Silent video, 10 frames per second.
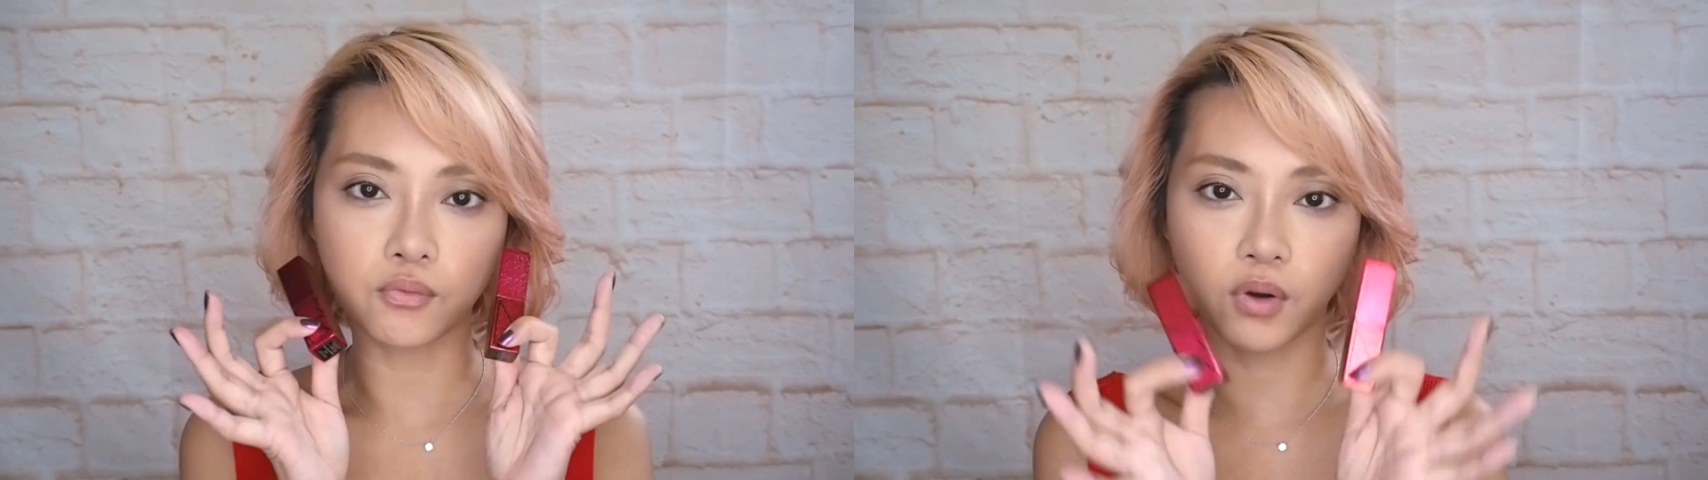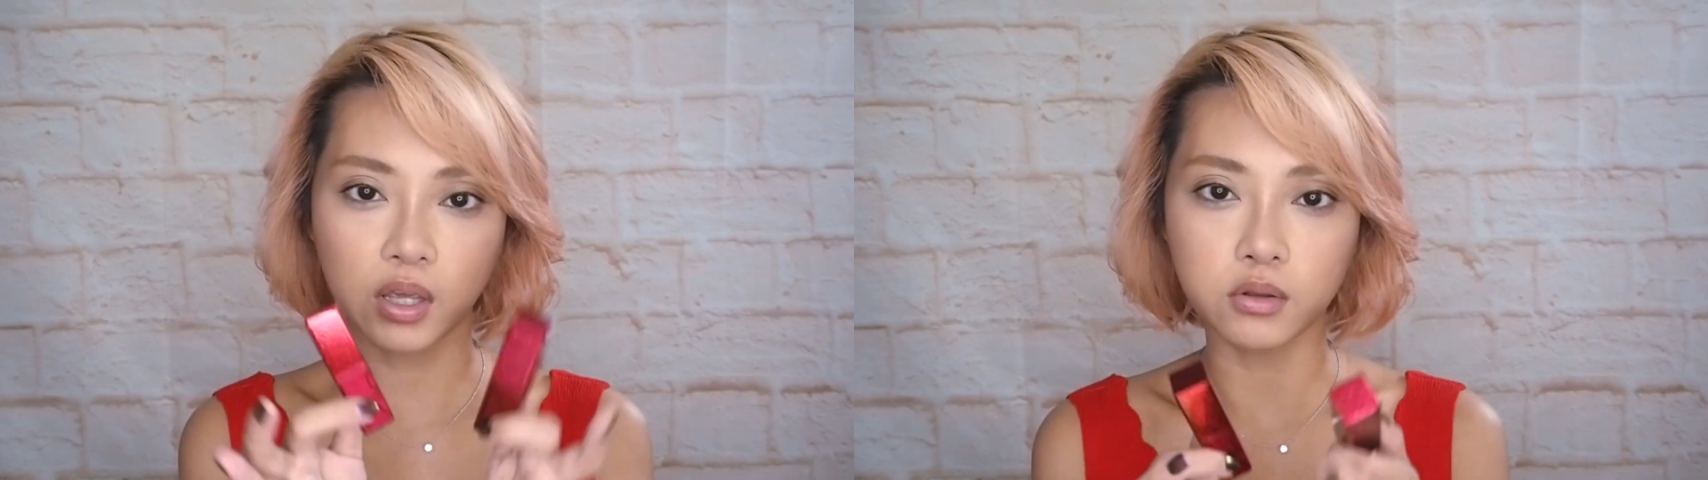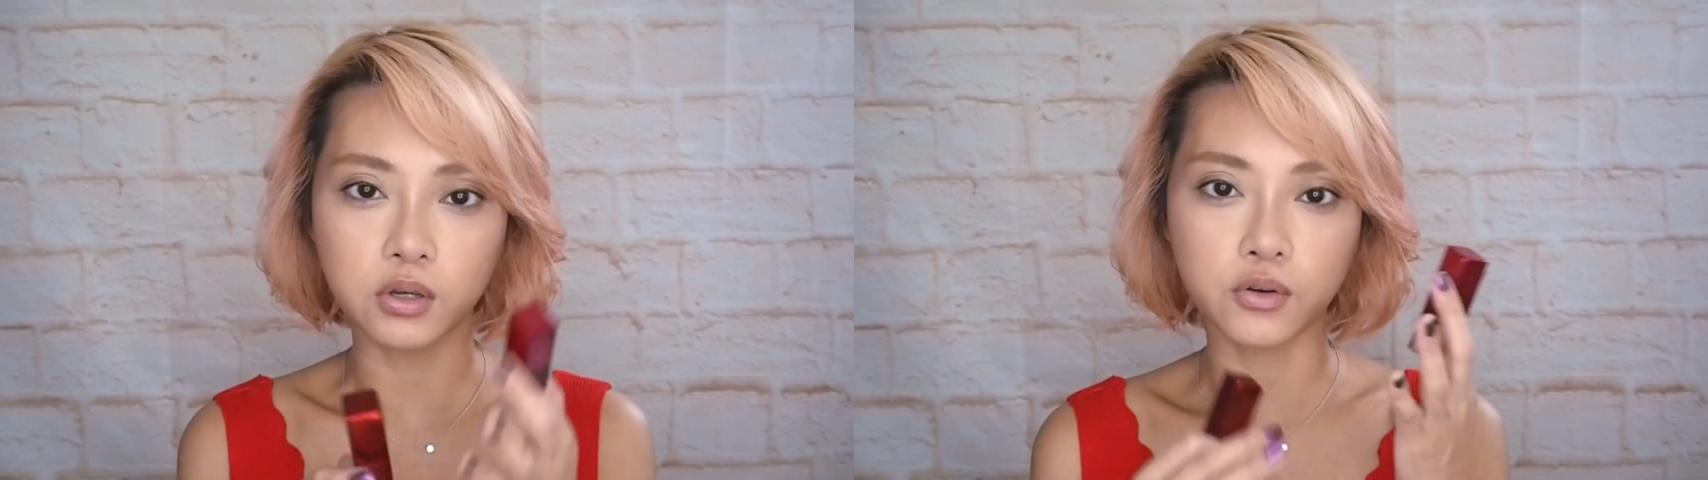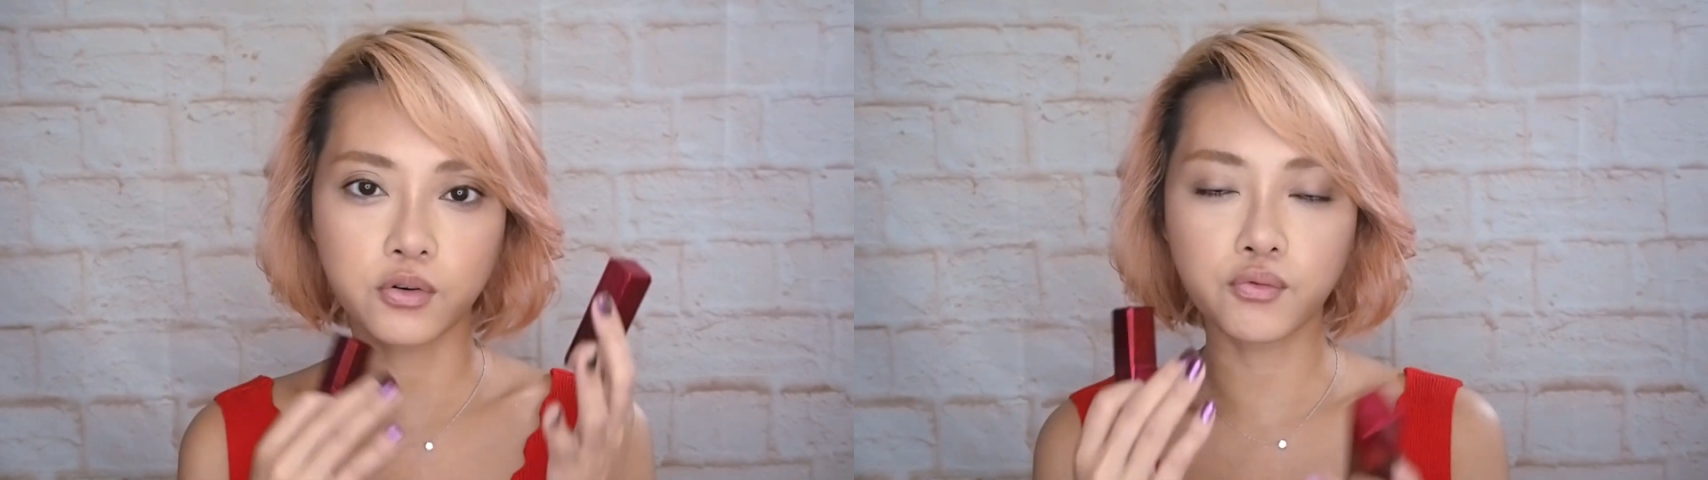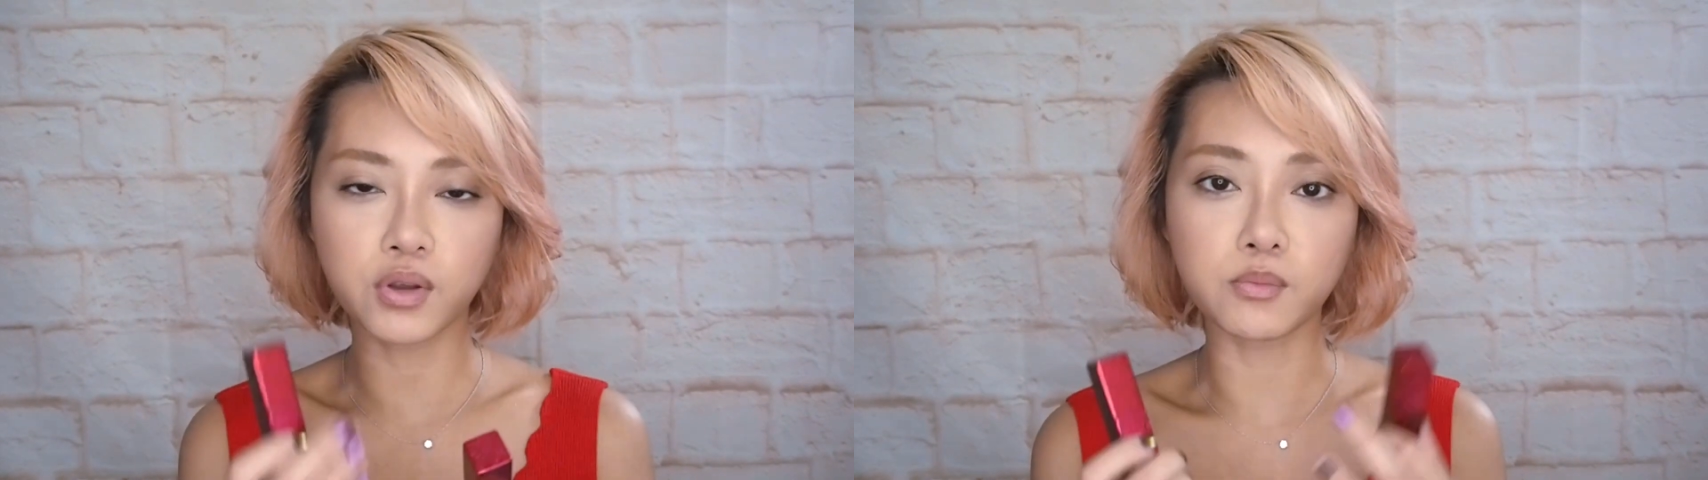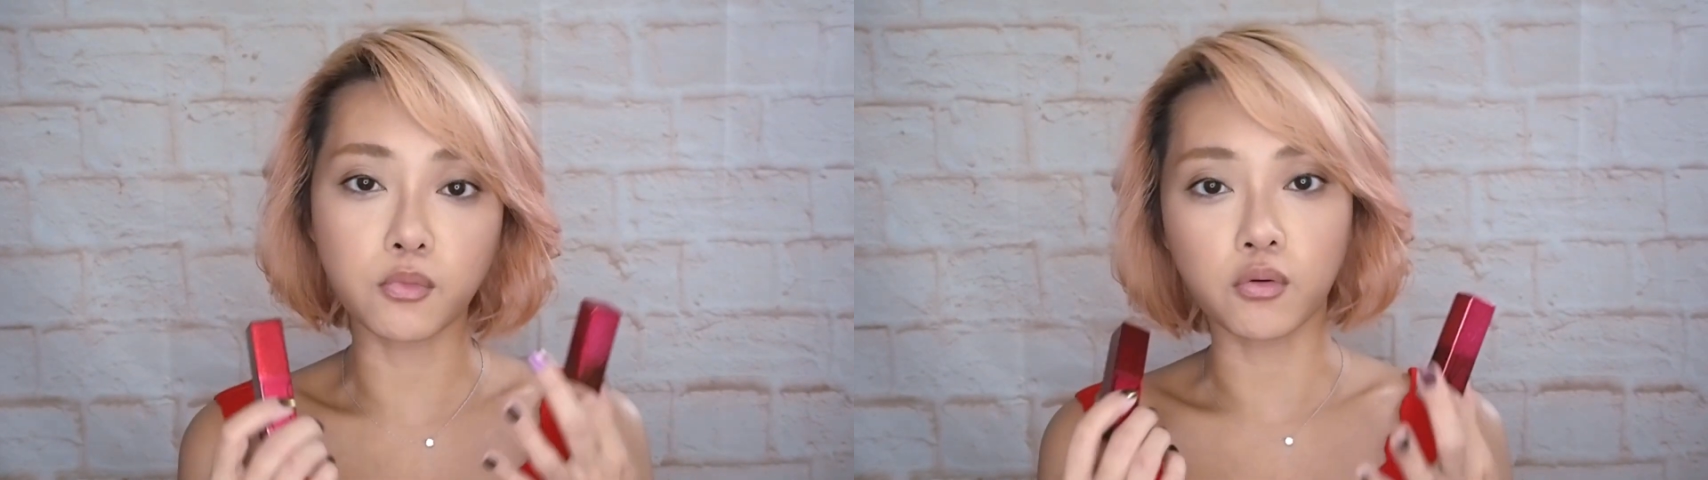regular cream